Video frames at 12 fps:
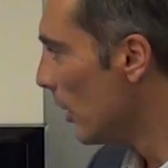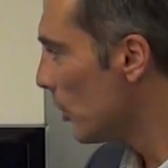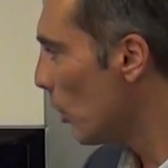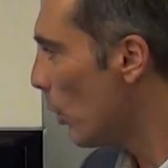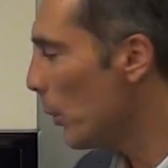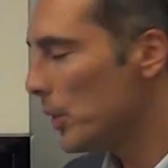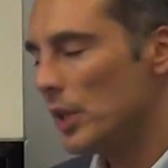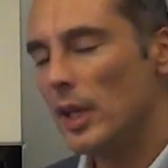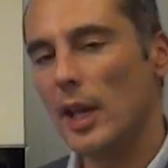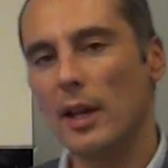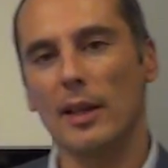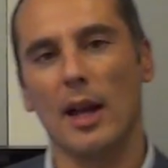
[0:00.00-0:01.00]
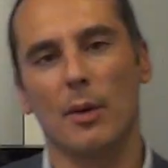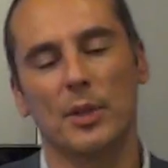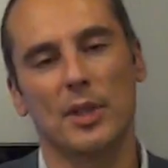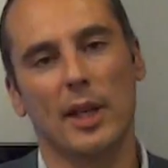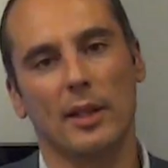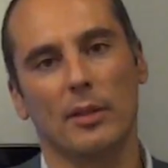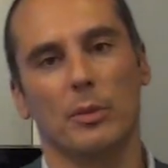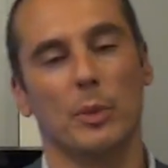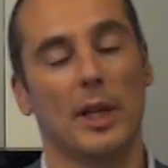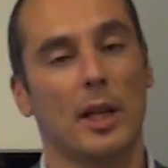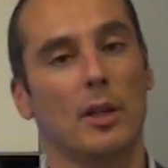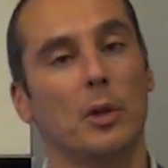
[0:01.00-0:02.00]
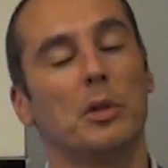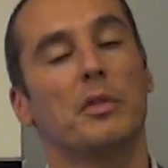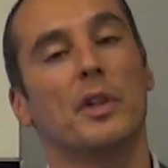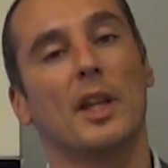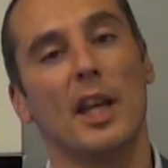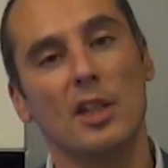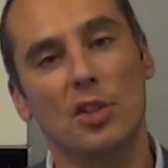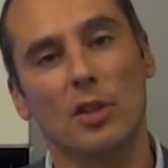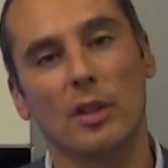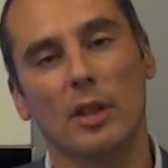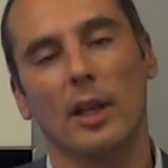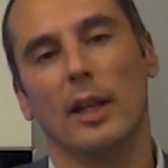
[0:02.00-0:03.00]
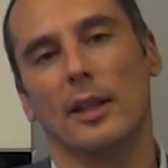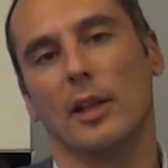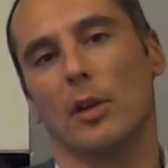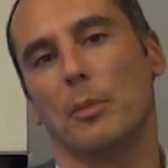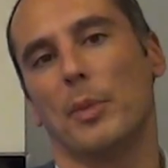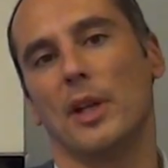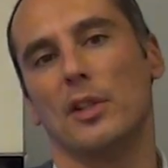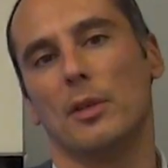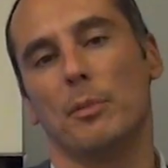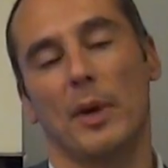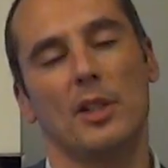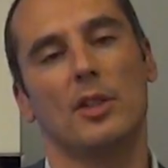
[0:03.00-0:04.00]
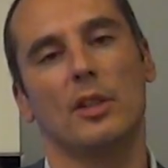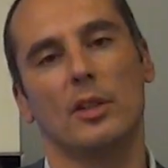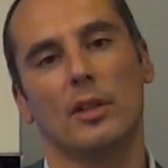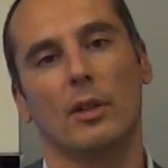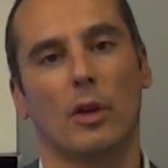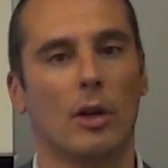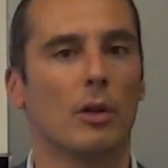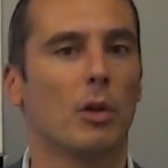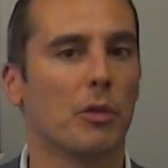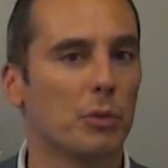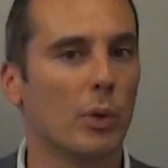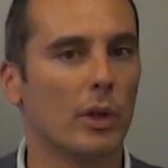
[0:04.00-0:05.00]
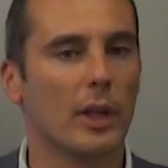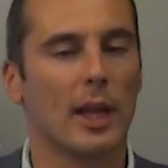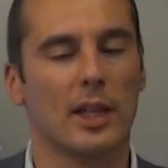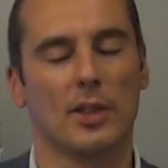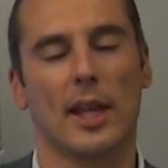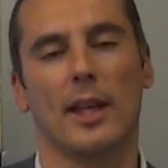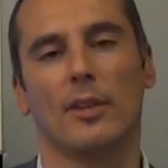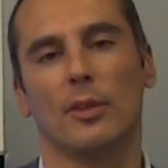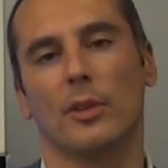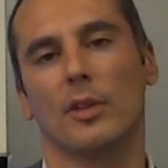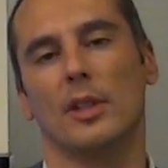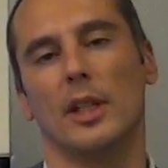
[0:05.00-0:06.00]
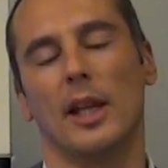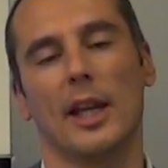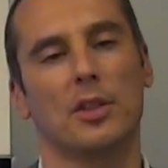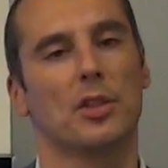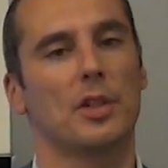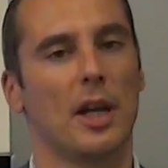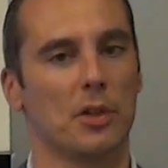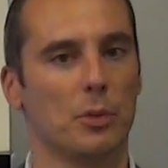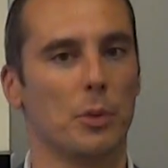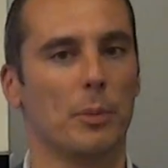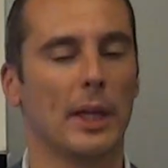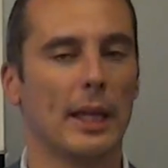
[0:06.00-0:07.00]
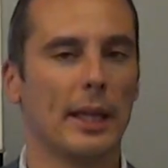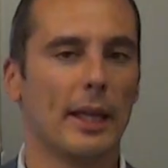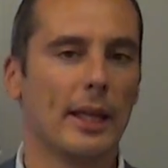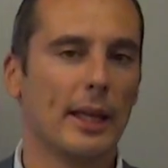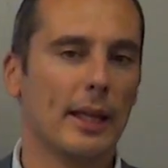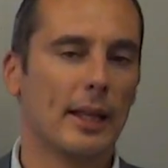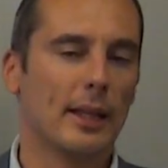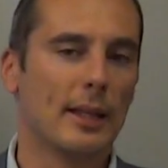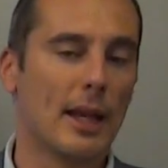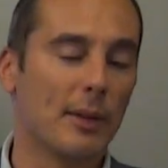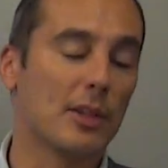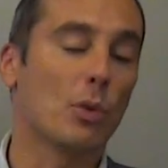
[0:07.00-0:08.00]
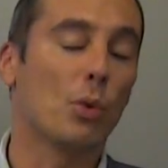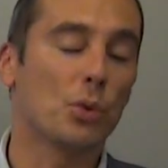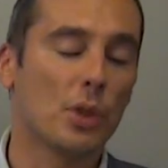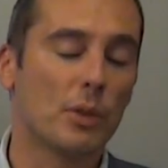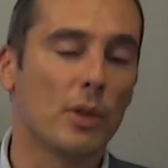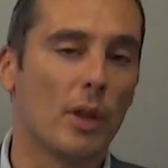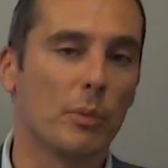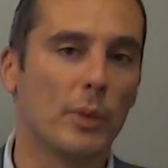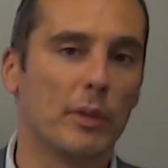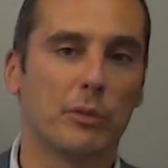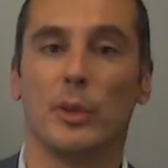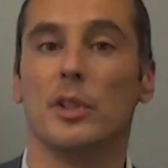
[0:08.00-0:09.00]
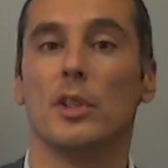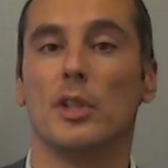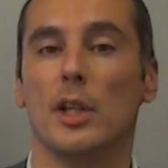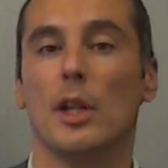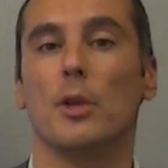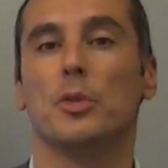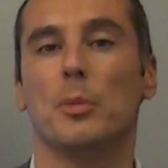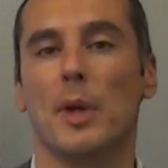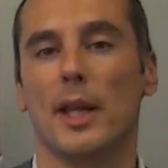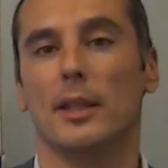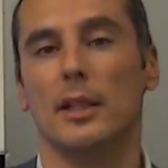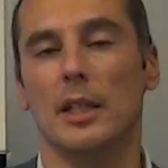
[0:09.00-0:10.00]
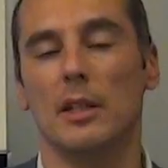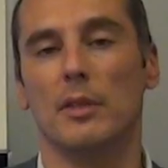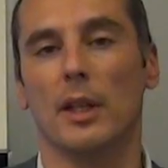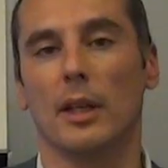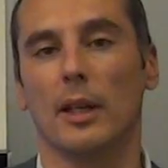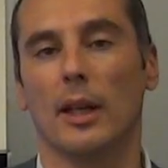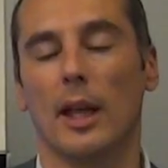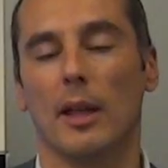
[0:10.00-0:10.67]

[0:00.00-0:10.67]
So what we see here now is that we get a notification that our patient, our loved one, has entered the exercise room. Now that's also done when, for instance, he goes to bed in the evening.